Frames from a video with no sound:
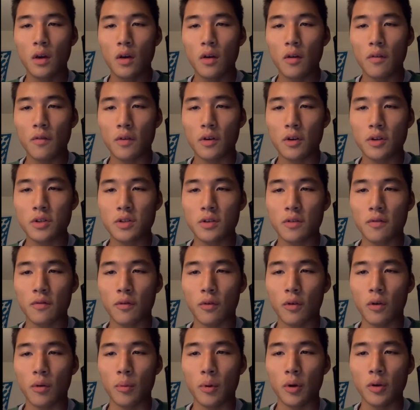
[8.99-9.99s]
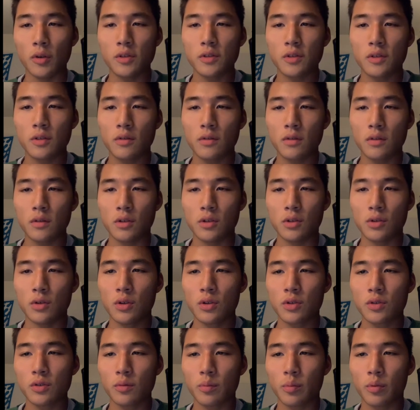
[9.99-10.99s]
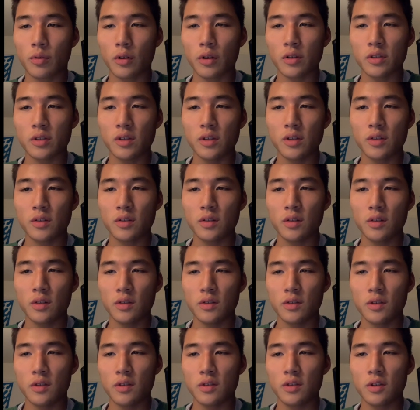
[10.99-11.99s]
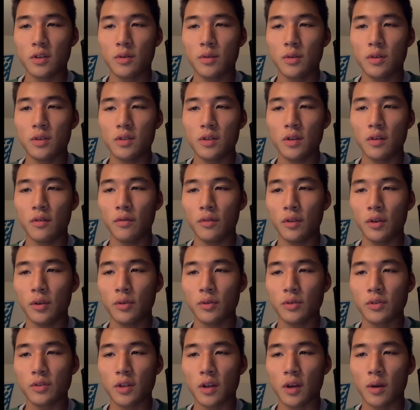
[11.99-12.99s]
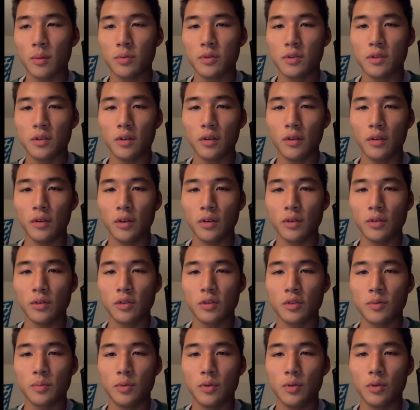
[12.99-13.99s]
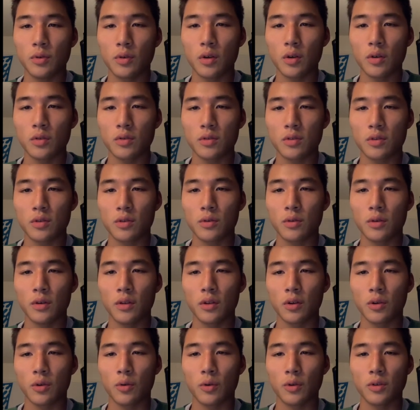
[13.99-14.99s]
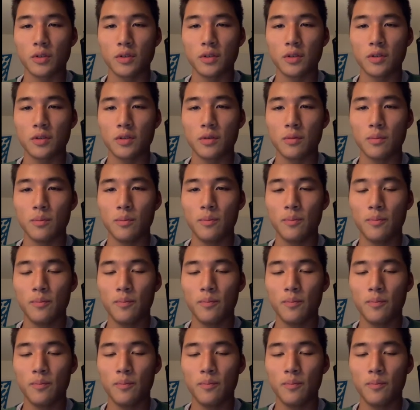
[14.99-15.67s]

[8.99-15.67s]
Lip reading: First and foremost, the judicial process is the series of legal steps a legal dispute goes through in the court system.